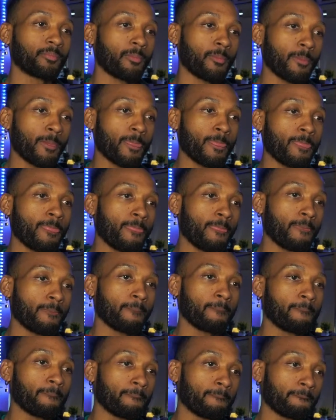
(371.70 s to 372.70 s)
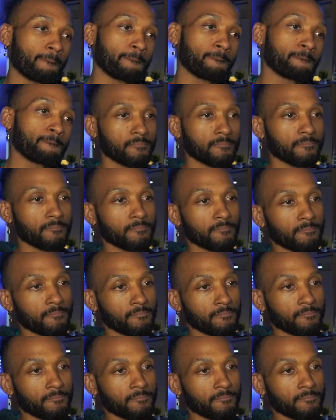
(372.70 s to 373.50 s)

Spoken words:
[no speech]